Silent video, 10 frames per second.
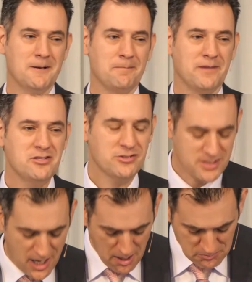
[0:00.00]
These are
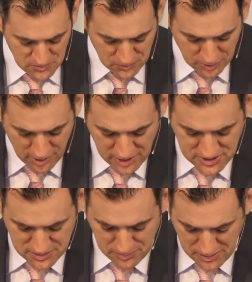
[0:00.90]
times for us
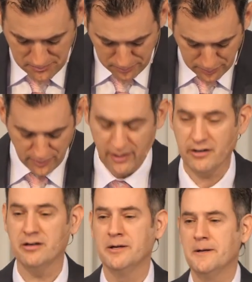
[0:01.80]
to be in
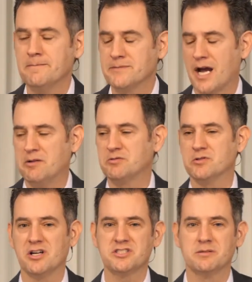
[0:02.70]
prayer, times
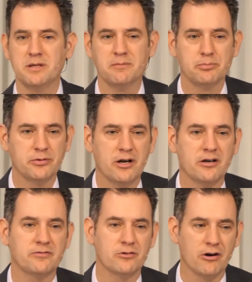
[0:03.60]
for us to be in prayer
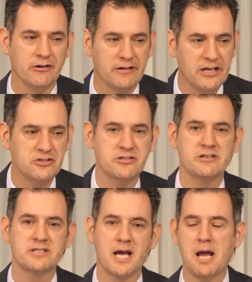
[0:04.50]
for our
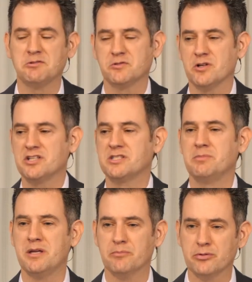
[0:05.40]
nation, times for us to
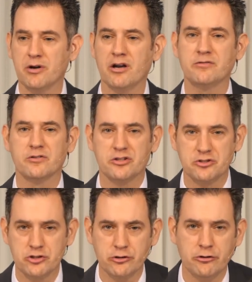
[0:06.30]
be in prayer for the
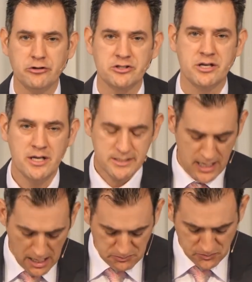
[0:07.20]
church,
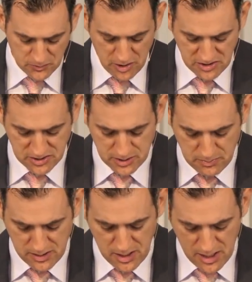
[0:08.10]
times for us to
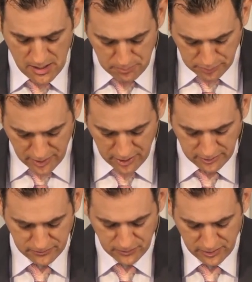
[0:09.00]
be in
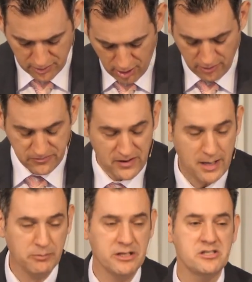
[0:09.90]
prayer for our
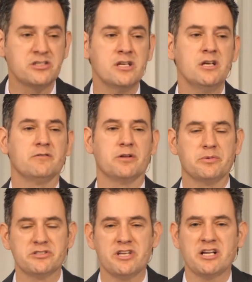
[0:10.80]
families, for the
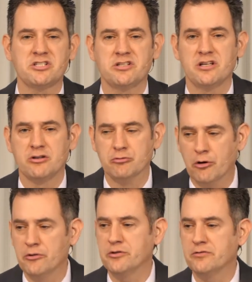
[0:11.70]
protection and
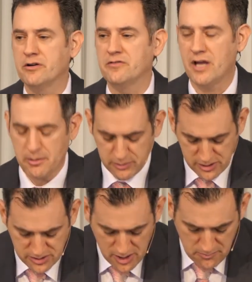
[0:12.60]
growth of our
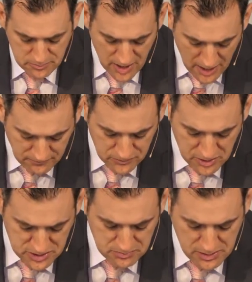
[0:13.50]
families, time for
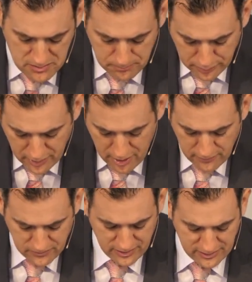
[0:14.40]
us to be in prayer
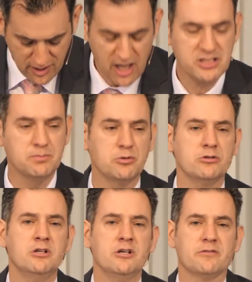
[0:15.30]
for the
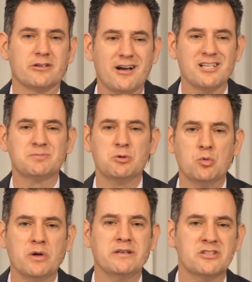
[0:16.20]
gospel, for gospel
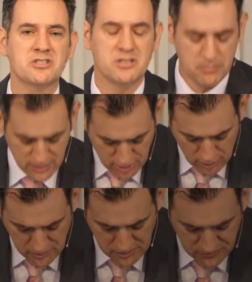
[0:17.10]
witness to be
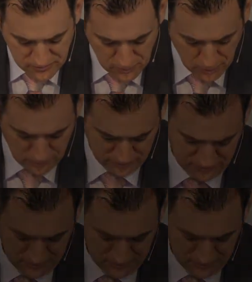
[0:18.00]
going forth.